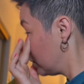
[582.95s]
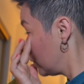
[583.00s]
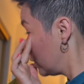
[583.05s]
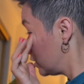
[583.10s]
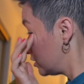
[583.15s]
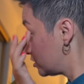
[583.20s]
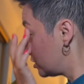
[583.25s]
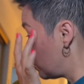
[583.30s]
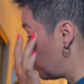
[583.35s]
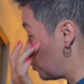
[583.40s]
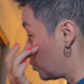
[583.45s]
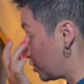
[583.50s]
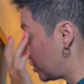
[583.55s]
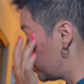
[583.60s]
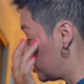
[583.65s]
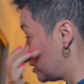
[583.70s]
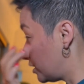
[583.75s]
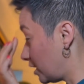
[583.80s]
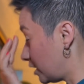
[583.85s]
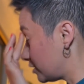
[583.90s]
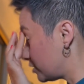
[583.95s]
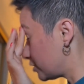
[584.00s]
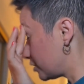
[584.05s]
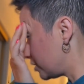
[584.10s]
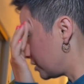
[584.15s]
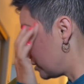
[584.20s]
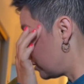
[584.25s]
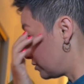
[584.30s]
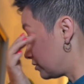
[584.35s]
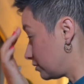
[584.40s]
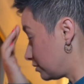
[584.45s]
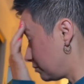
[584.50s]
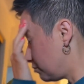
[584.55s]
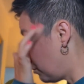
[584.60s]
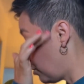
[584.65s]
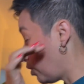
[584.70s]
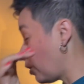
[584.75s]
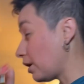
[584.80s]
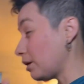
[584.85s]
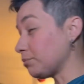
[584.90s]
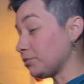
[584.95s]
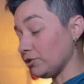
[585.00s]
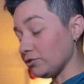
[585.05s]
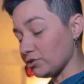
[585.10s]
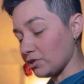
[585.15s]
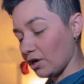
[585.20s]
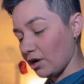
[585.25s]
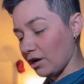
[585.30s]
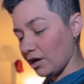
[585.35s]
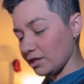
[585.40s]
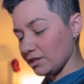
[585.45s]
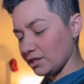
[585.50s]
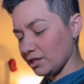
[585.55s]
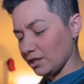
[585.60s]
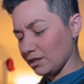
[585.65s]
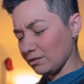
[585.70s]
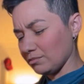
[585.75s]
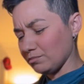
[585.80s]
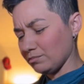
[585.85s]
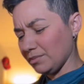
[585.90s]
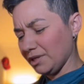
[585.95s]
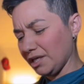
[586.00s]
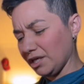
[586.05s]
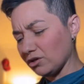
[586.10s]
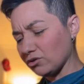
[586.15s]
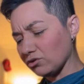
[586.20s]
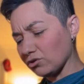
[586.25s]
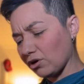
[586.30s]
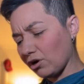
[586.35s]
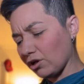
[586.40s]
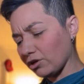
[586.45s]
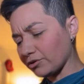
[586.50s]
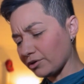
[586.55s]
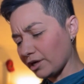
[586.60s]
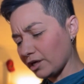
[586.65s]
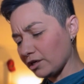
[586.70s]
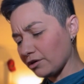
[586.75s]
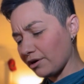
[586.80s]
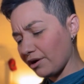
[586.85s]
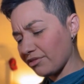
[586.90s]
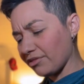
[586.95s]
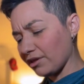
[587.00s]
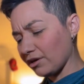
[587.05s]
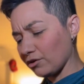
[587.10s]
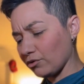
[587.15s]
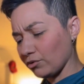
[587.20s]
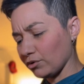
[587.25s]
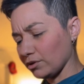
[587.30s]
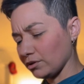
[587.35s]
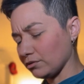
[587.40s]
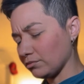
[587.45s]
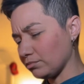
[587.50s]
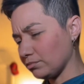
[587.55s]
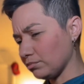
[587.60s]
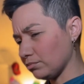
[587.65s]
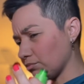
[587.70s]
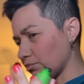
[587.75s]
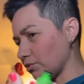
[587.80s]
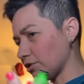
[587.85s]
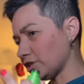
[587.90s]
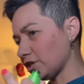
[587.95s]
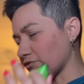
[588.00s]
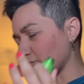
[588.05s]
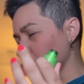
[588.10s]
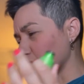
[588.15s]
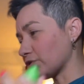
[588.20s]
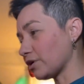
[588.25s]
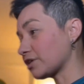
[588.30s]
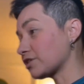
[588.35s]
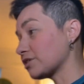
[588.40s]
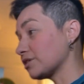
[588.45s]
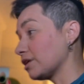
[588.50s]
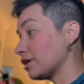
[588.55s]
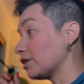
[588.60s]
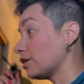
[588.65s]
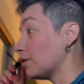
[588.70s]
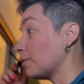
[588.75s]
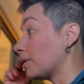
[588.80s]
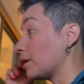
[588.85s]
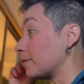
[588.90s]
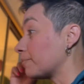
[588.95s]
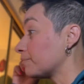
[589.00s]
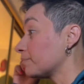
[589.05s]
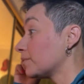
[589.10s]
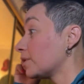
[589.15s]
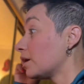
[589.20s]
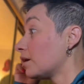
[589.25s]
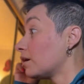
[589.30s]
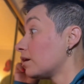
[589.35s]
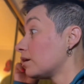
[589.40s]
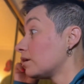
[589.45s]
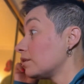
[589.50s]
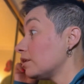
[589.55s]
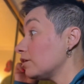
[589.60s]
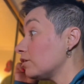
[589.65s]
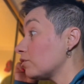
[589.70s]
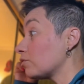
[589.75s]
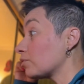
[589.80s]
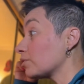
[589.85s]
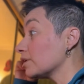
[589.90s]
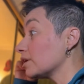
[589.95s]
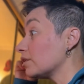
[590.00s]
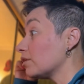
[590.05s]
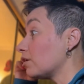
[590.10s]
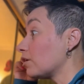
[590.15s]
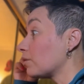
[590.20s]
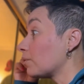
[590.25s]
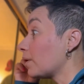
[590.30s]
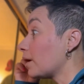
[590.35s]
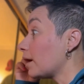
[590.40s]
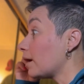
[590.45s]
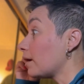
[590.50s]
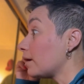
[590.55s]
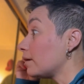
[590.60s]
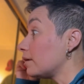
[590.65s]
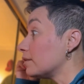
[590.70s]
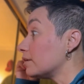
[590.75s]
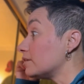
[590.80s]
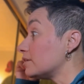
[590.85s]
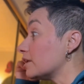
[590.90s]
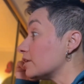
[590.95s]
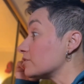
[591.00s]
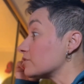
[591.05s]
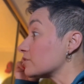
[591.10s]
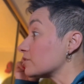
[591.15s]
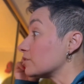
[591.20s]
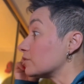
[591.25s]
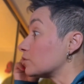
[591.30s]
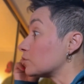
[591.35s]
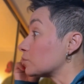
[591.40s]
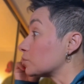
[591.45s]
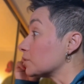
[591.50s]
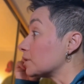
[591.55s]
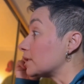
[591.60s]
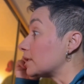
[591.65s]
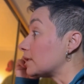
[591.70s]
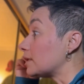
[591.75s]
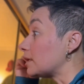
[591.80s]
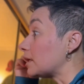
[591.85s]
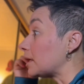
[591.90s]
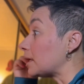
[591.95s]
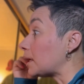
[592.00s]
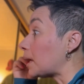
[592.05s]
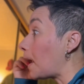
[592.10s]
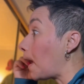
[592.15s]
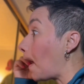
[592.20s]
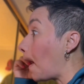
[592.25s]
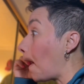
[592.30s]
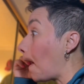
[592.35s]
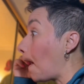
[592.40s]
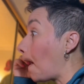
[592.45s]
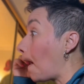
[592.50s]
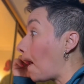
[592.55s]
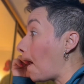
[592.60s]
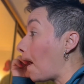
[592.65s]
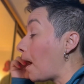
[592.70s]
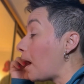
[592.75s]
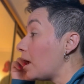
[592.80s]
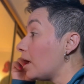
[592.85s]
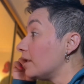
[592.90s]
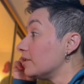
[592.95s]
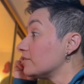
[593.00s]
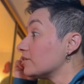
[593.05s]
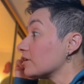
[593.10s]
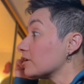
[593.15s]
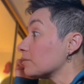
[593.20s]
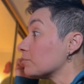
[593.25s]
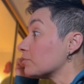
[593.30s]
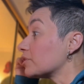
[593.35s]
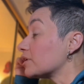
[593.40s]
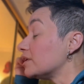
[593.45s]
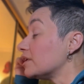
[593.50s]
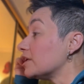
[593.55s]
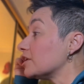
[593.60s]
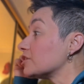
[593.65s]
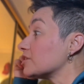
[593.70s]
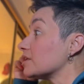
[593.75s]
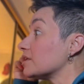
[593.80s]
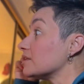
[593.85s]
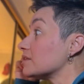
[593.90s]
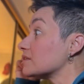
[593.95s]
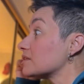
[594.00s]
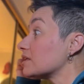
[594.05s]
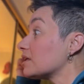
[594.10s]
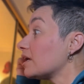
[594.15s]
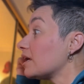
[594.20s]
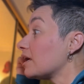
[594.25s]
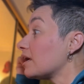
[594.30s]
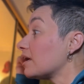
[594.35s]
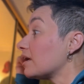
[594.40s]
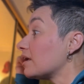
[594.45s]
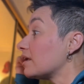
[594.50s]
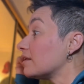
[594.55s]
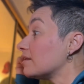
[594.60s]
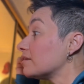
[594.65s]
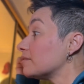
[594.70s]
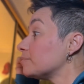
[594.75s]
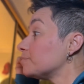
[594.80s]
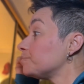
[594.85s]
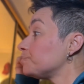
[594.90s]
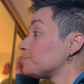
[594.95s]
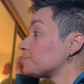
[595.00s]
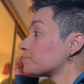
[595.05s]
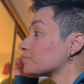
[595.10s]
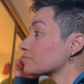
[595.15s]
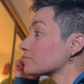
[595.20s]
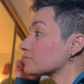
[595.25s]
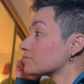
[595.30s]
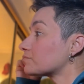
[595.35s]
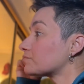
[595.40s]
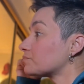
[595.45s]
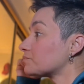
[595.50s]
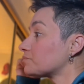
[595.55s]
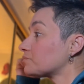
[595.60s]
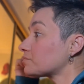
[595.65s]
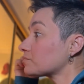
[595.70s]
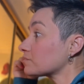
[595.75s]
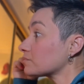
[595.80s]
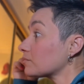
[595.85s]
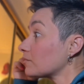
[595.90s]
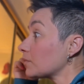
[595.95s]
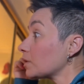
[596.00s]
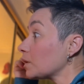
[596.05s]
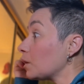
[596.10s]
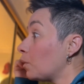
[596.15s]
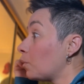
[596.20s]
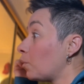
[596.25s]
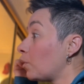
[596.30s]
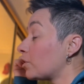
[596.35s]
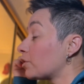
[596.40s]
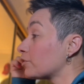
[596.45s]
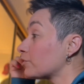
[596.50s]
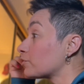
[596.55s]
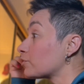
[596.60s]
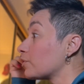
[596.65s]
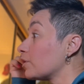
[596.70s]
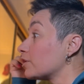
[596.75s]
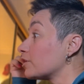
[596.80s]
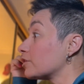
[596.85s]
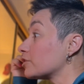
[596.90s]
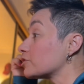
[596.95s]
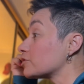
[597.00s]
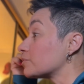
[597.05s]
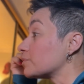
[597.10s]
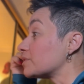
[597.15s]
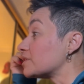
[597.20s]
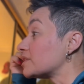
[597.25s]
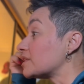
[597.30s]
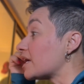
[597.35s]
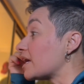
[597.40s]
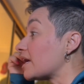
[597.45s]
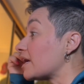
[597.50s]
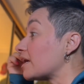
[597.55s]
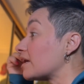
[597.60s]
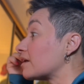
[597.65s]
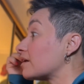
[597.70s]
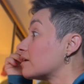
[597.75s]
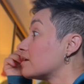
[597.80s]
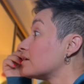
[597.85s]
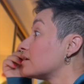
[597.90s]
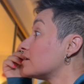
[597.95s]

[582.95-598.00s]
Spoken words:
somewhere in the desert in Moab, Utah to Eagle, Colorado, I think, or whichever direction they go in. They go a really long way in the desert in grueling heat and terrible conditions, and one of the runners was saying,